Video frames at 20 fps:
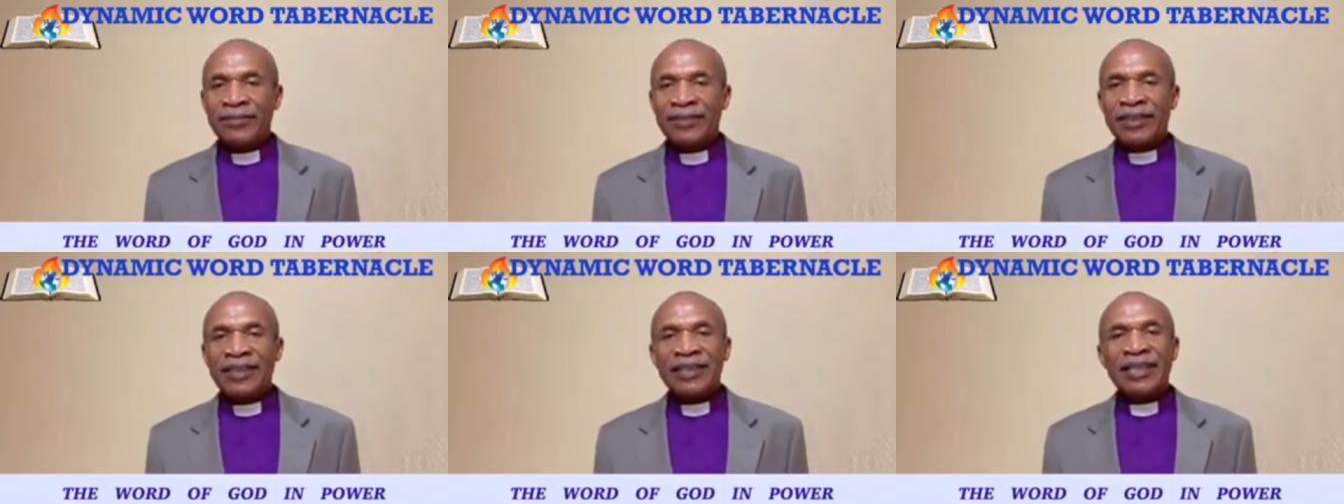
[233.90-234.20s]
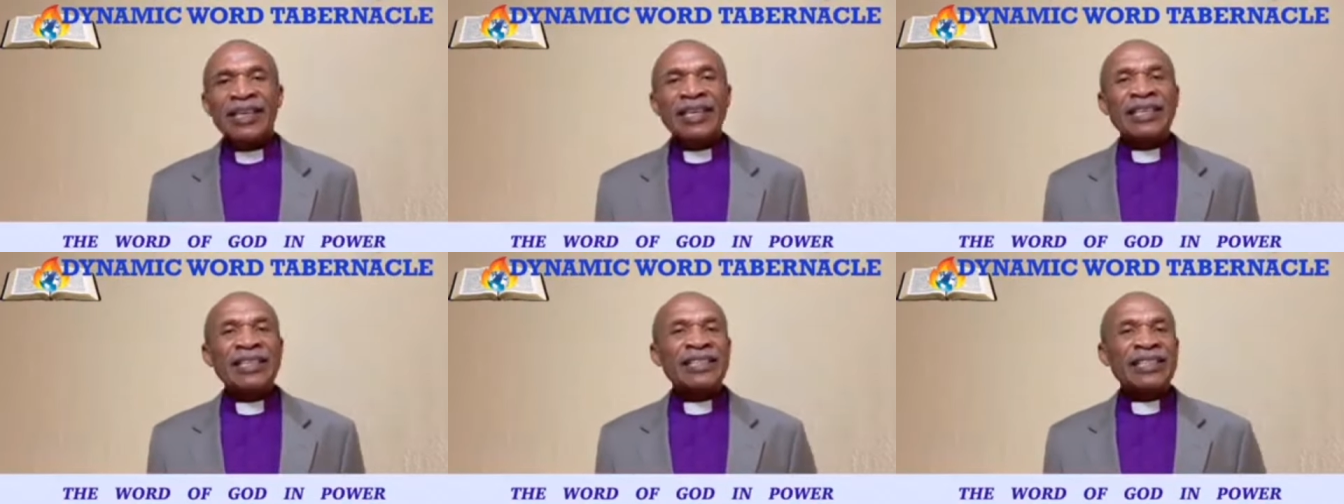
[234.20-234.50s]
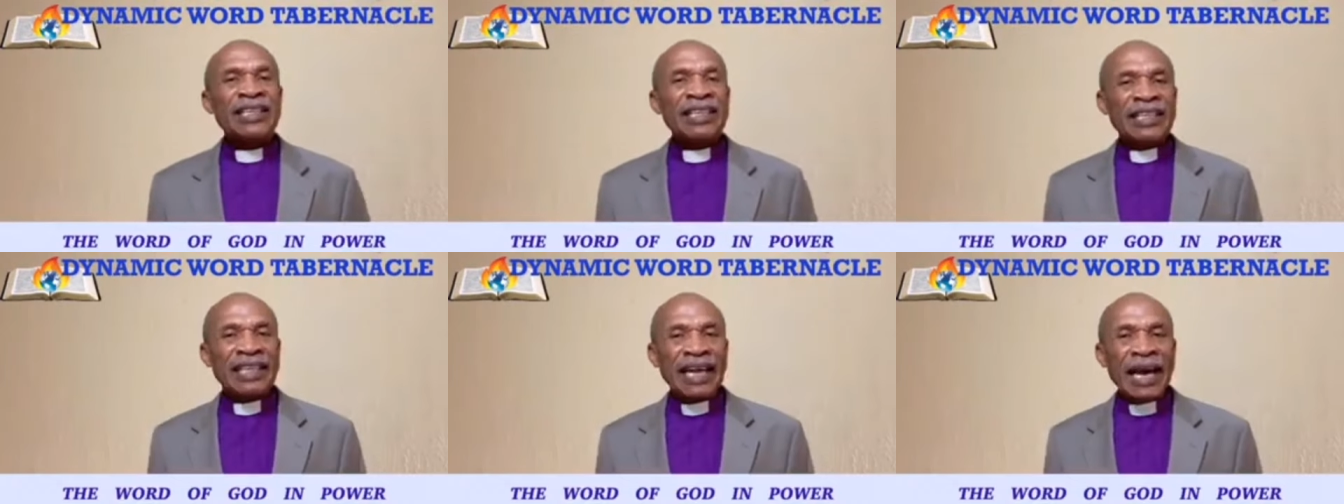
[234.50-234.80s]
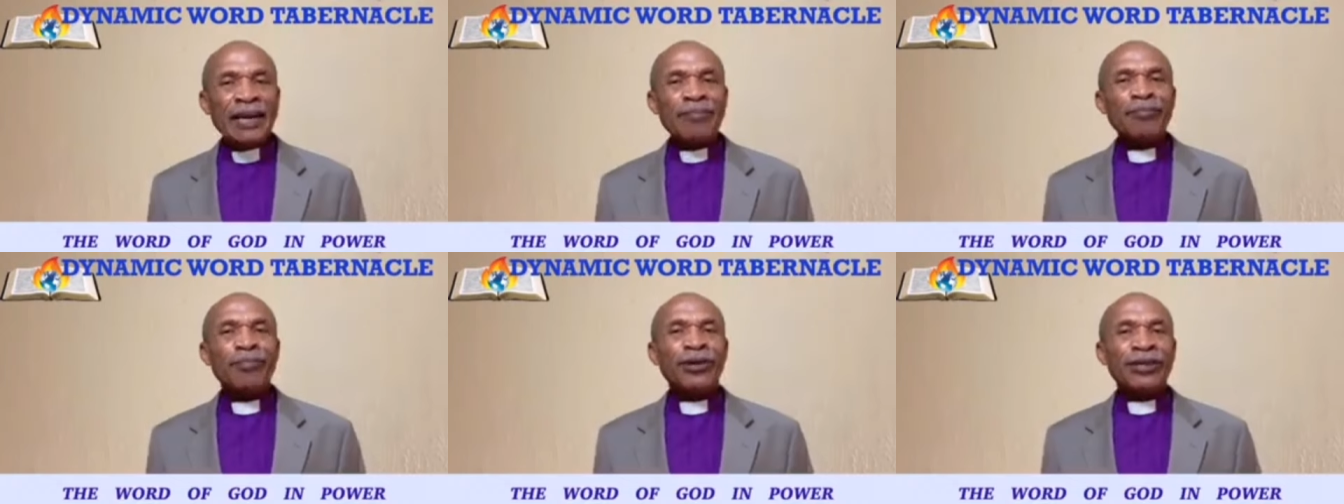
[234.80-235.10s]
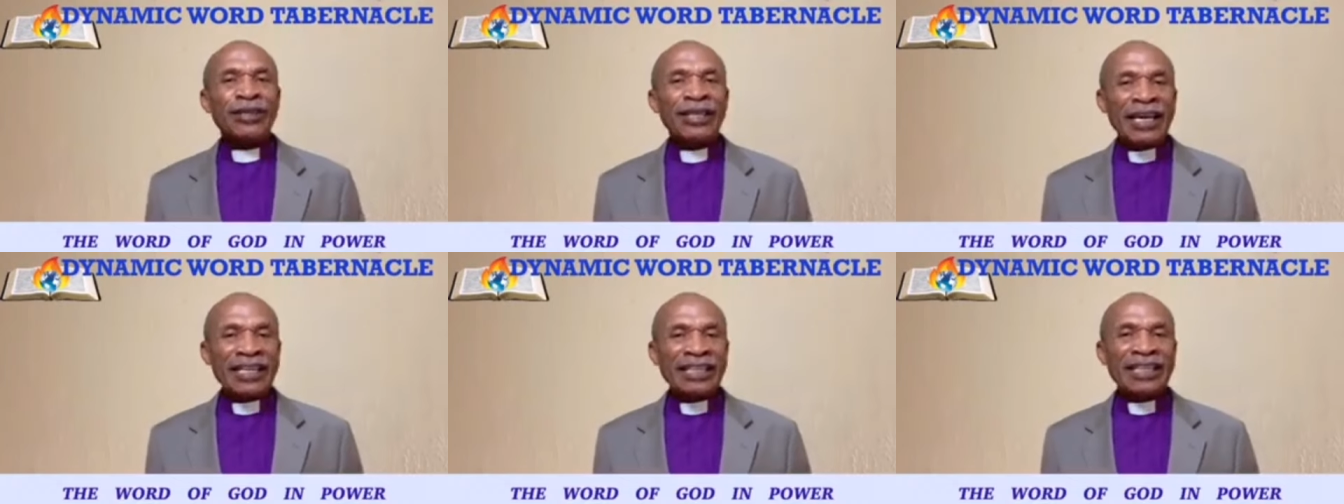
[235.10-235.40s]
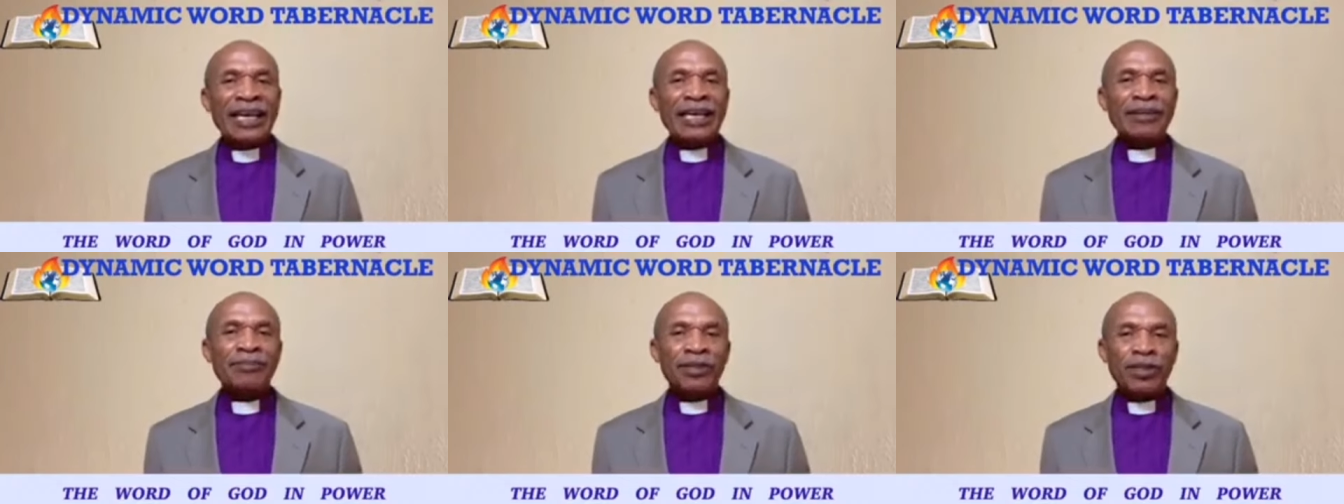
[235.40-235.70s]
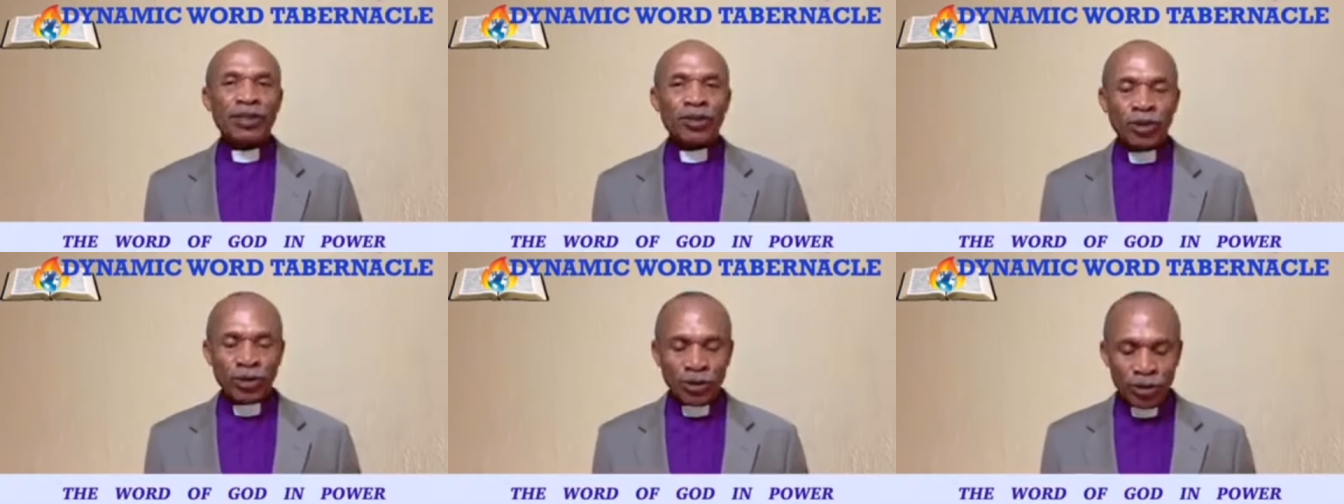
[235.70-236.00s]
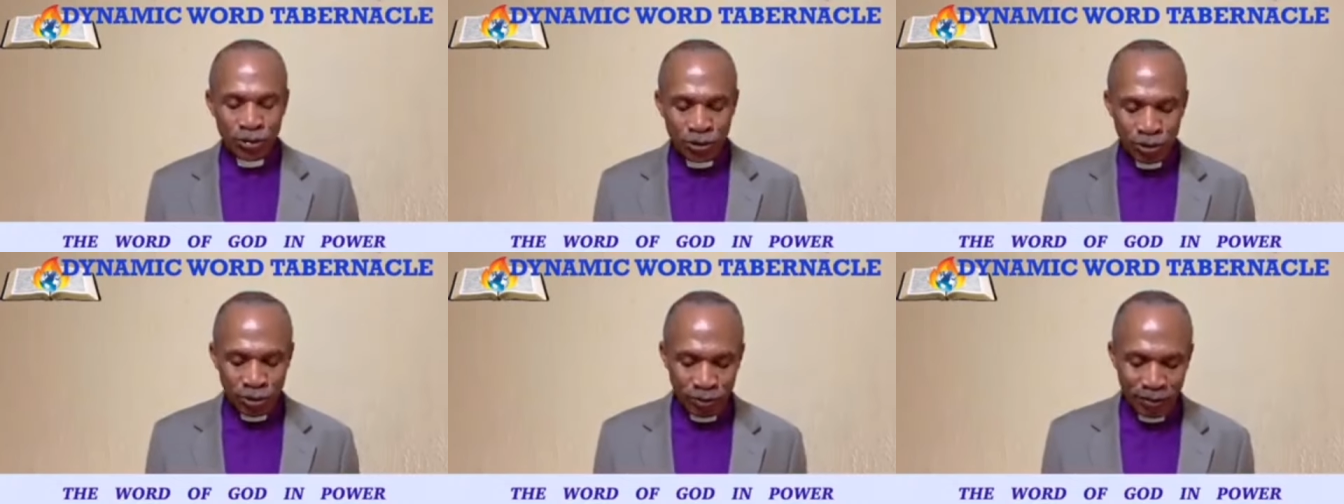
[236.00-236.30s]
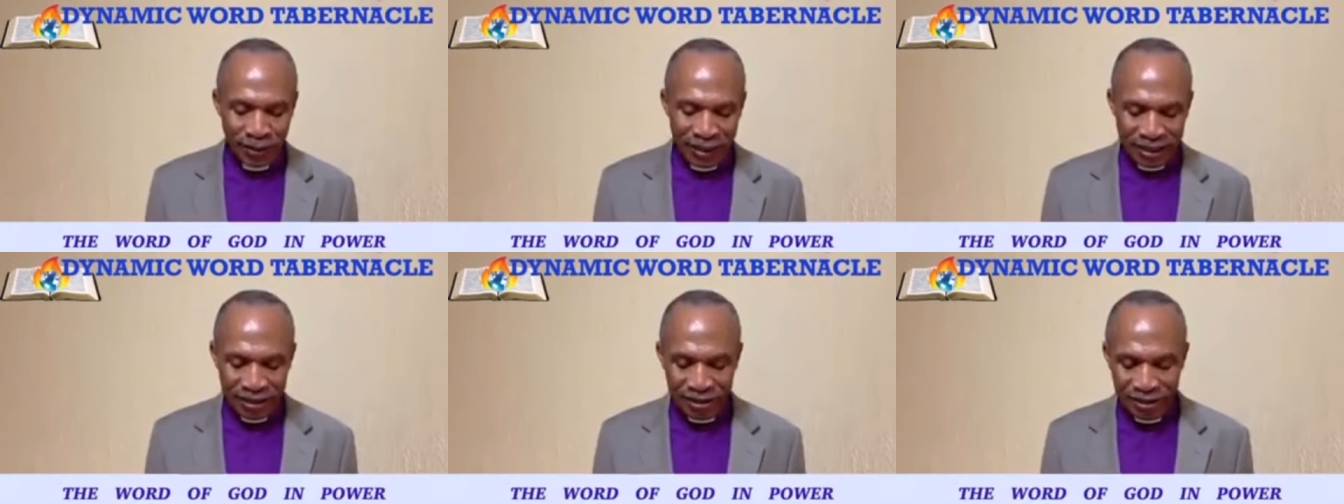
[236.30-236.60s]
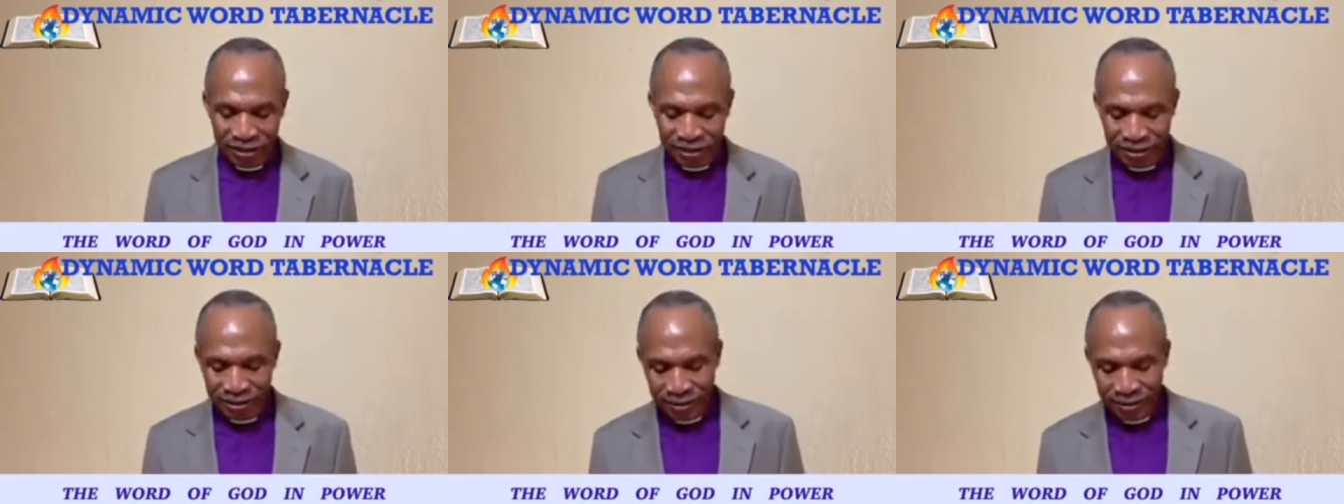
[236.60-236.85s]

There is a time, but that time is controlled by God.